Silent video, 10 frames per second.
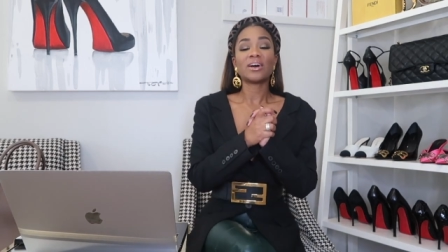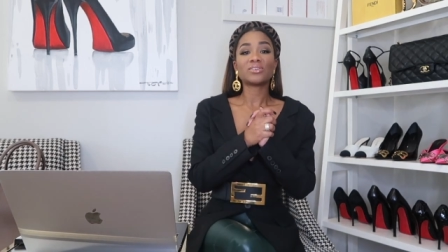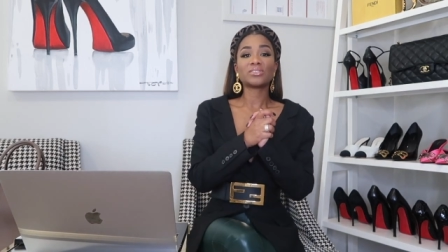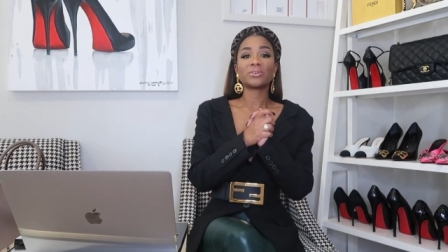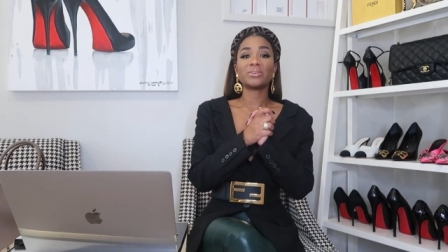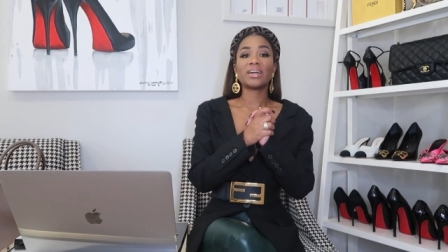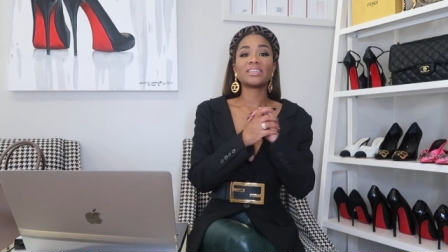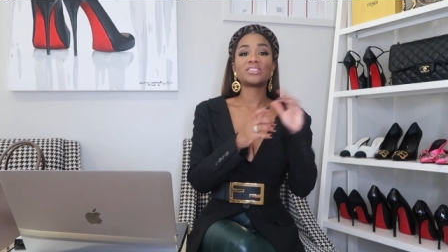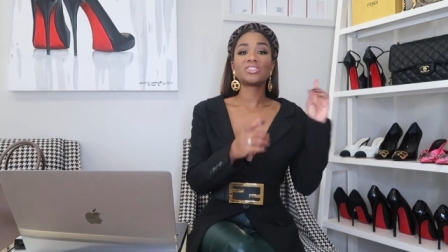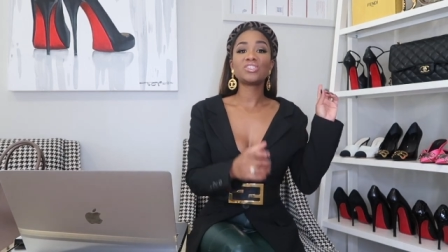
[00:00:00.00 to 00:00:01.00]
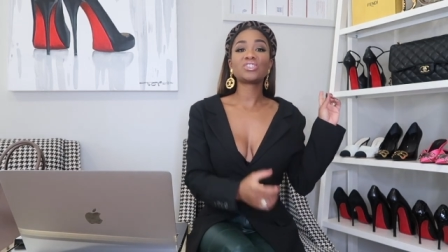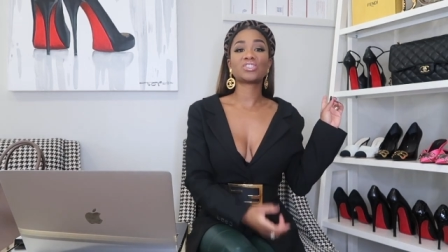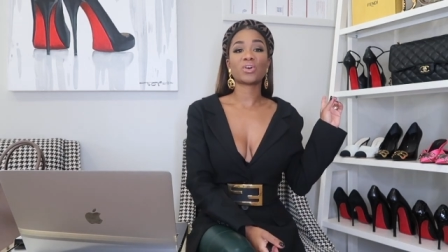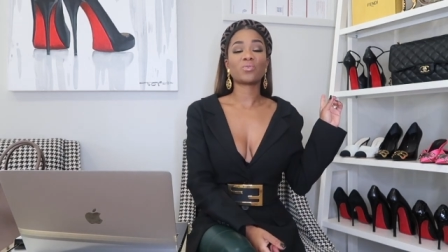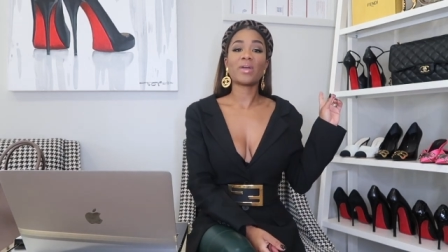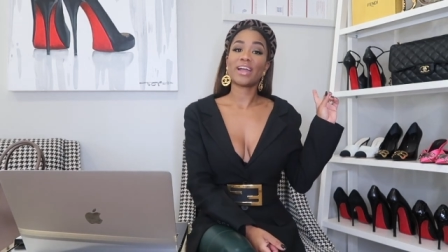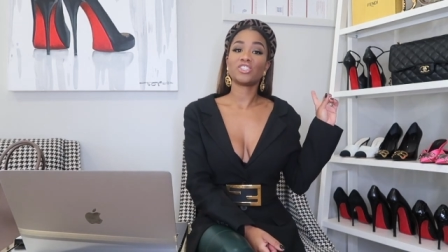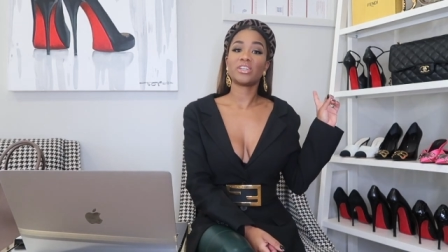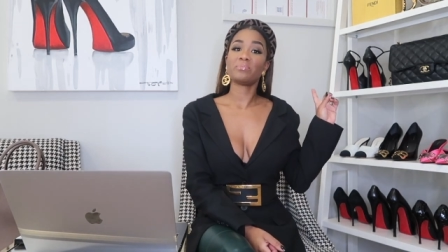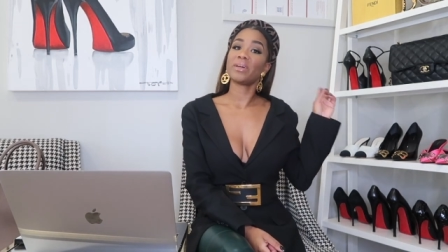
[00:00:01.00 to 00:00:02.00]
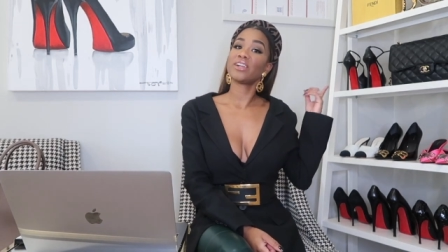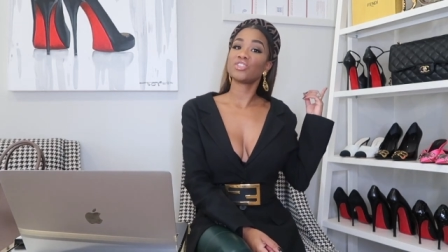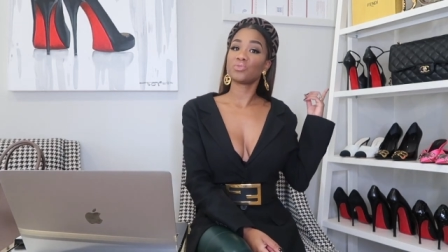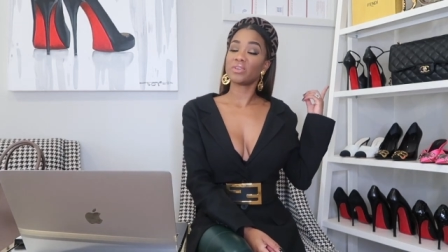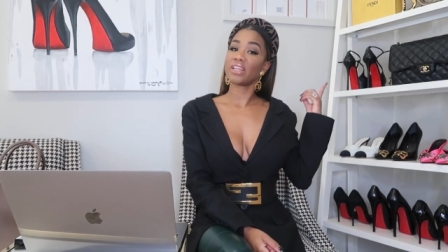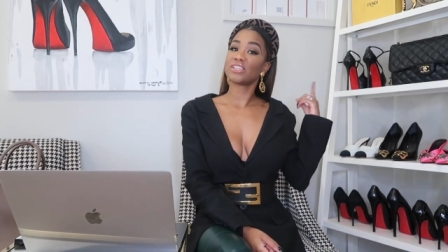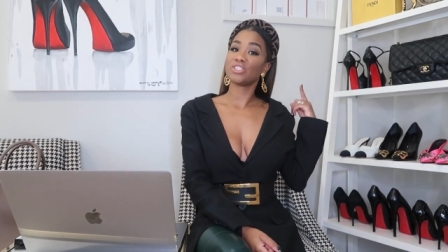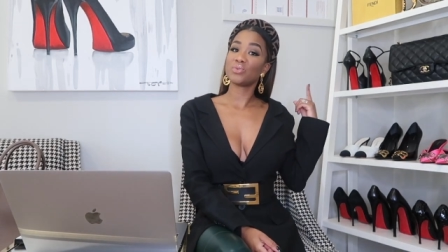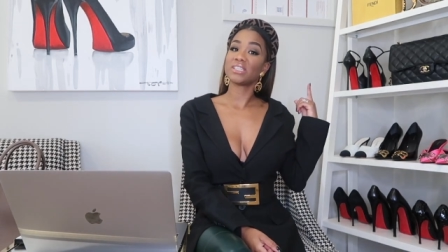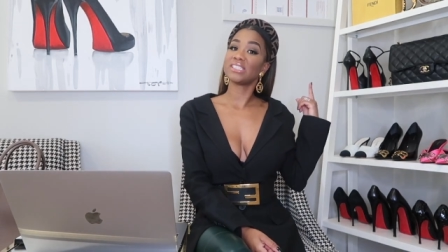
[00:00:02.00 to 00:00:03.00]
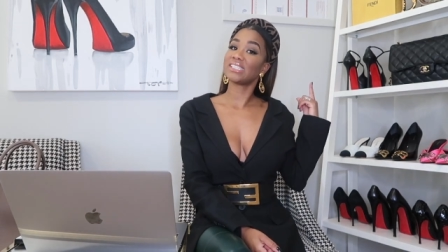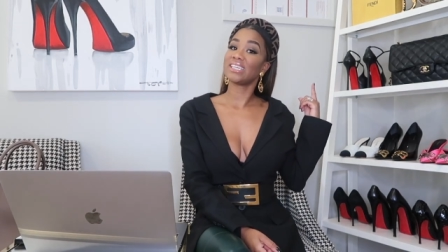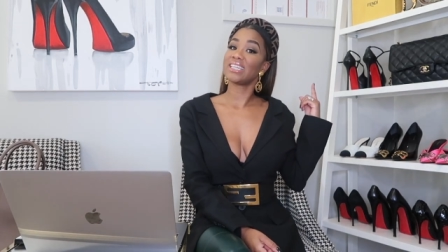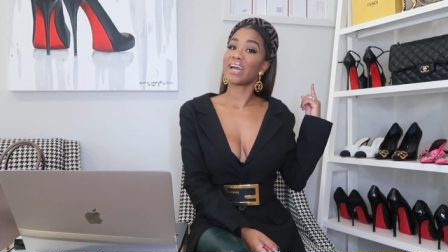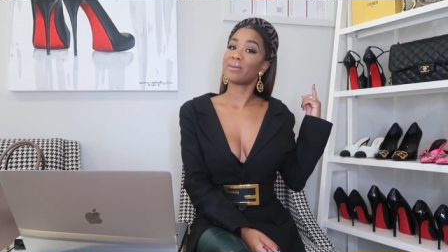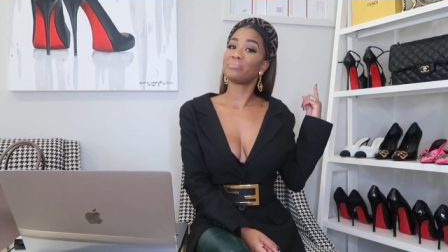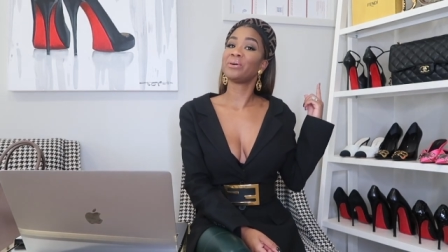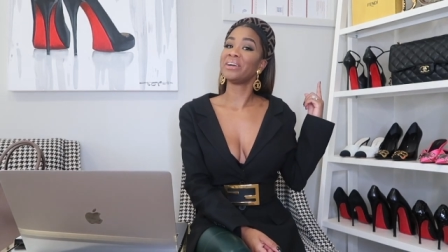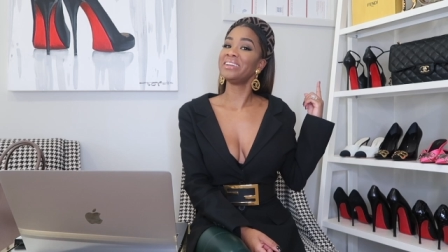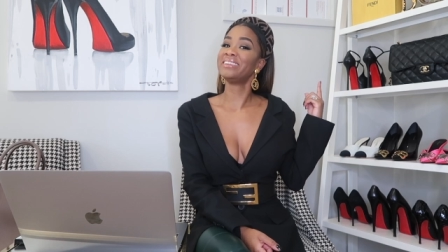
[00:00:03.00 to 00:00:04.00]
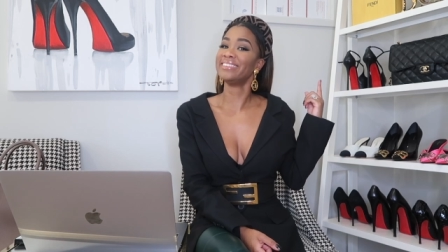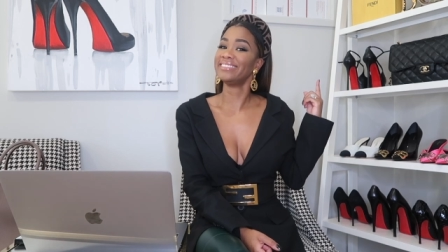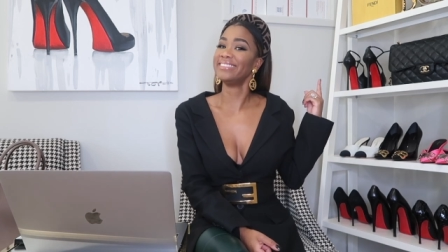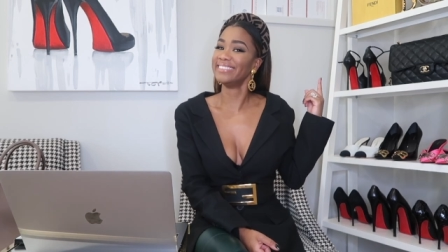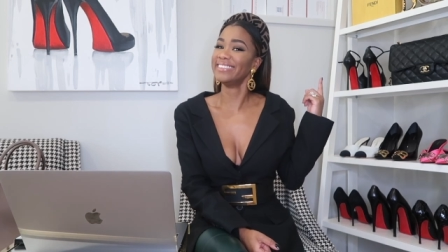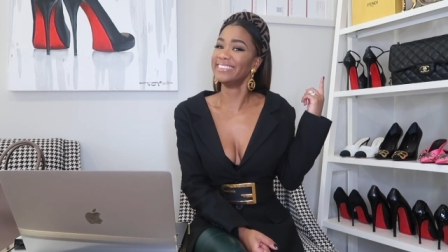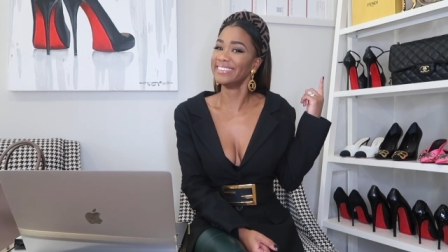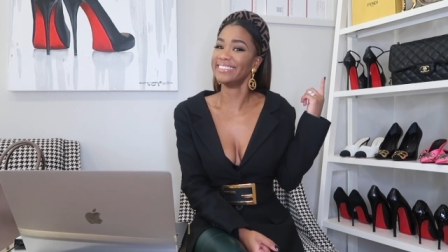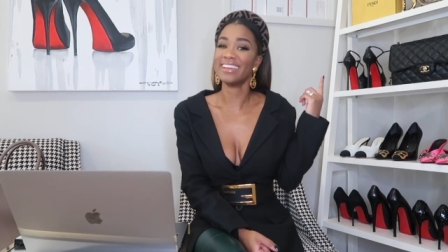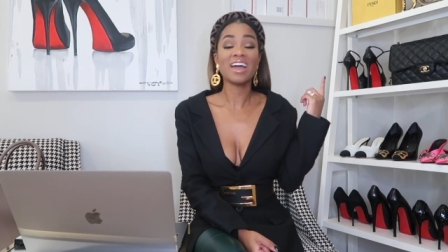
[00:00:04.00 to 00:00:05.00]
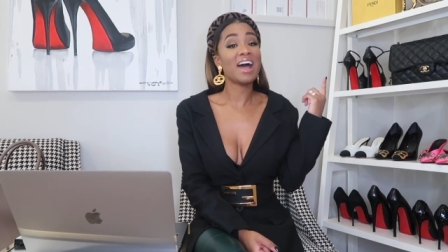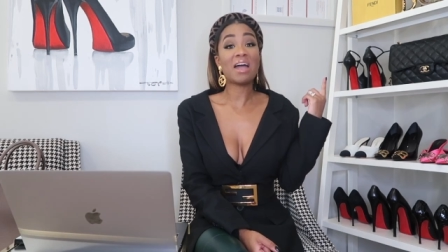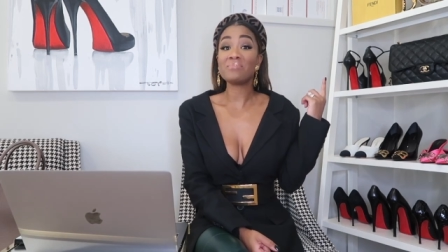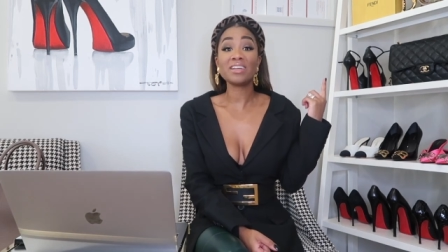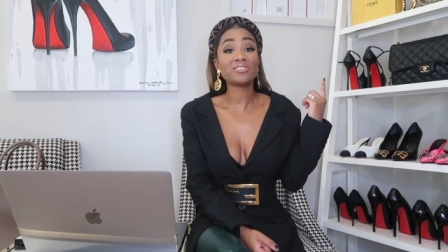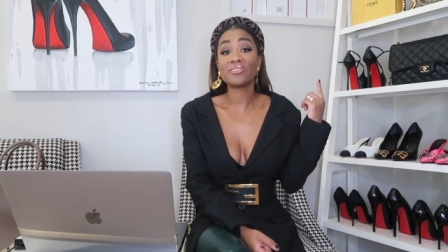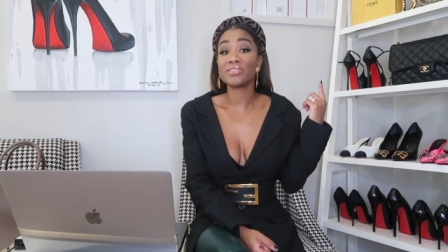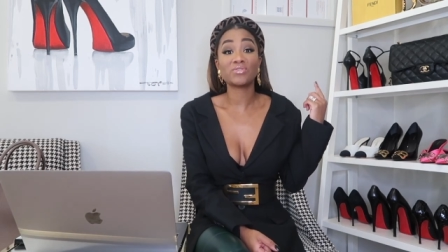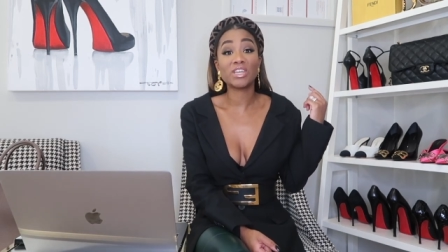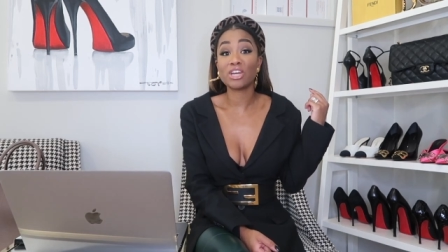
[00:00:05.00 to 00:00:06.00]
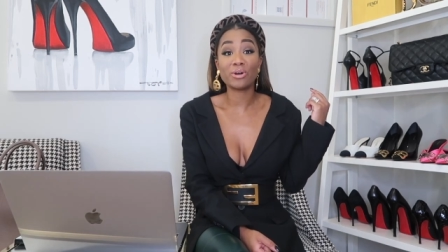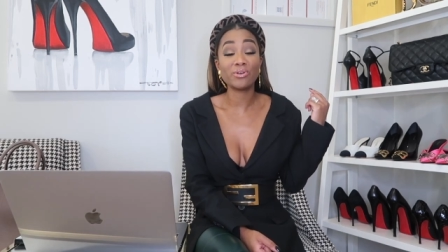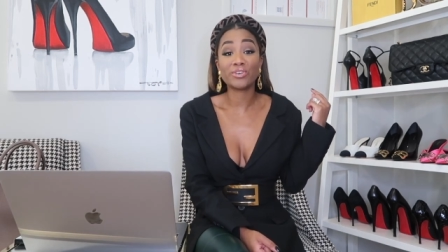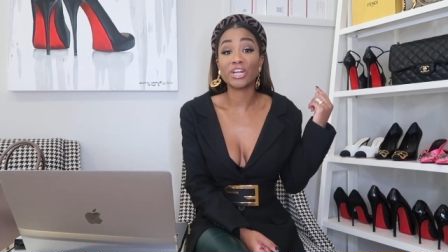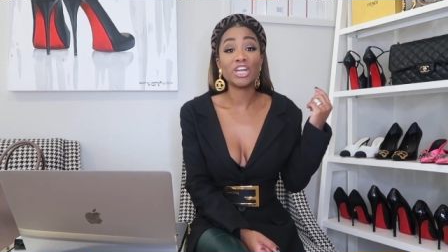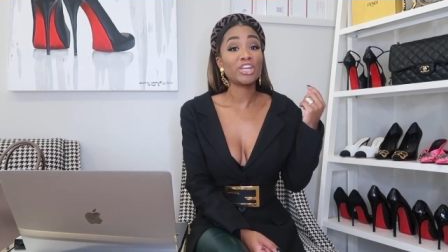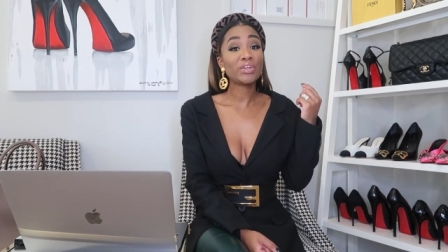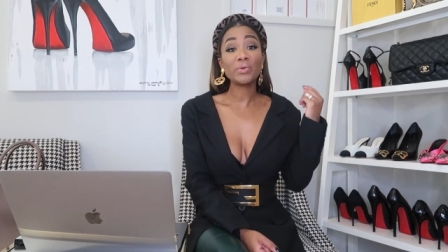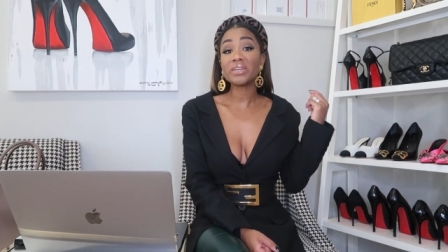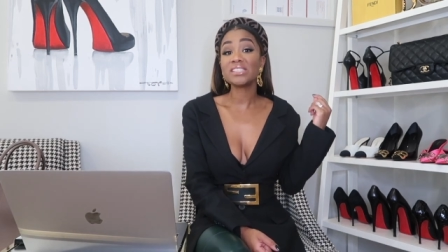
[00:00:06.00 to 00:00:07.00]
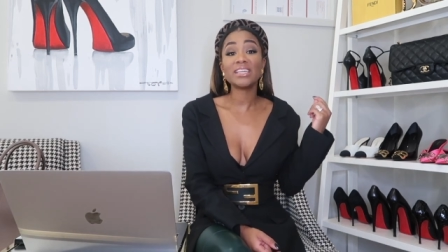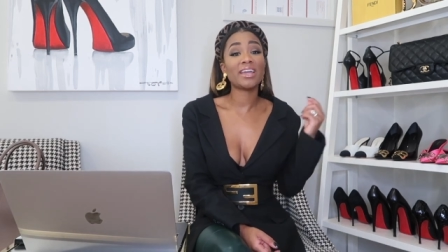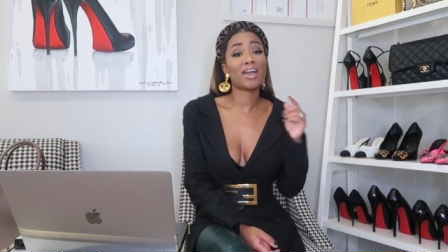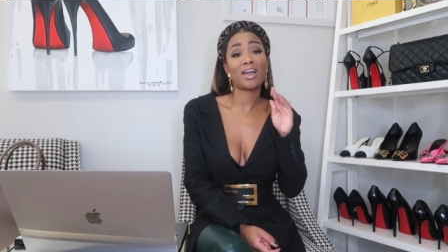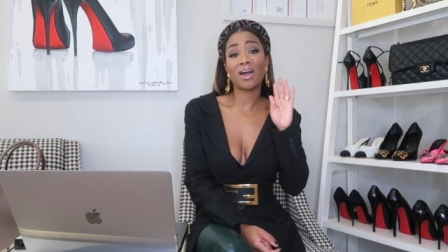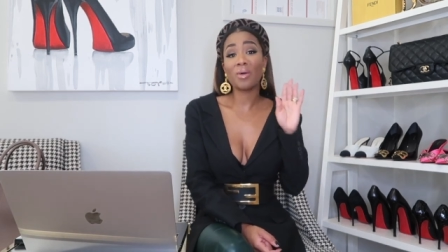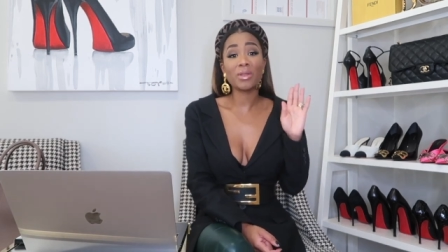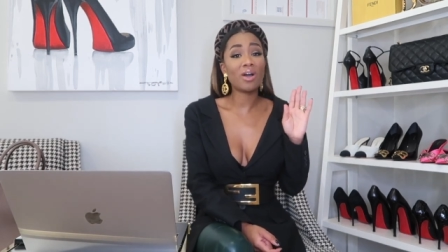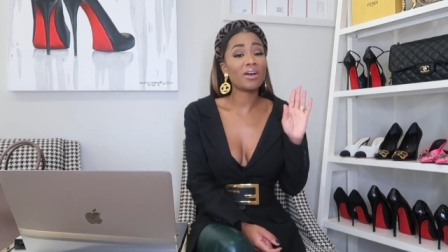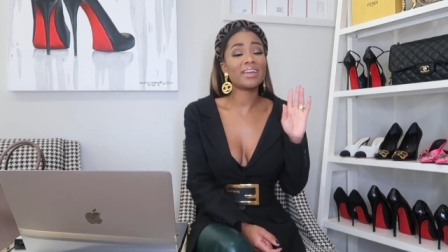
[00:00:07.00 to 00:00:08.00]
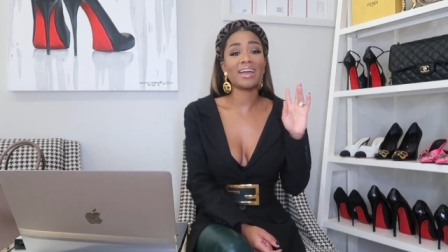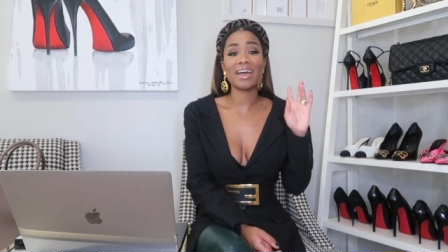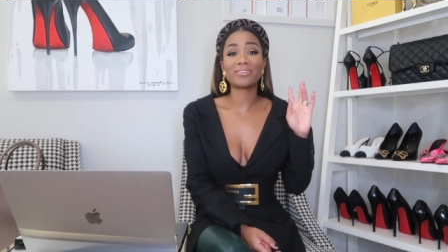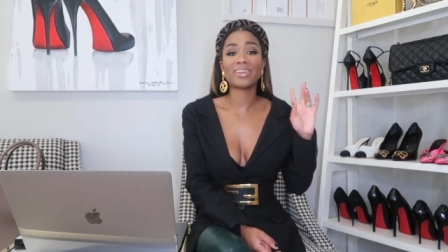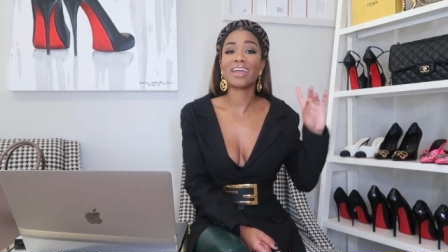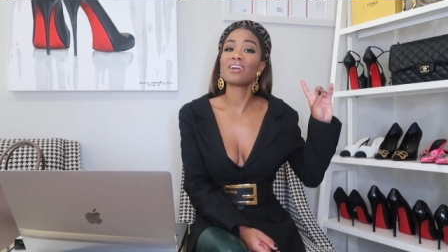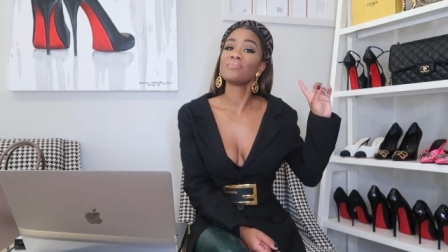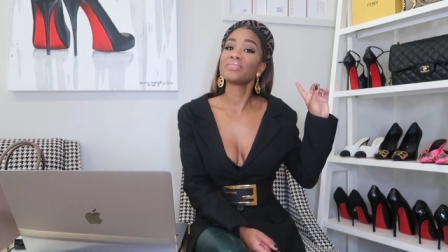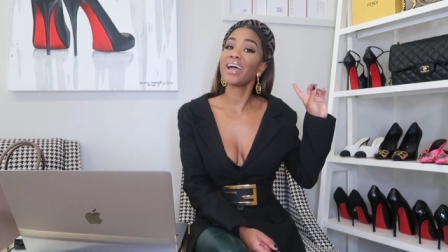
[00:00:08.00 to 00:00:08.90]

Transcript: Also, you guys, this is so ratchet, but I just realized you can see that I put, I'm not starting this video over. You can see it. Comment on it. I don't care.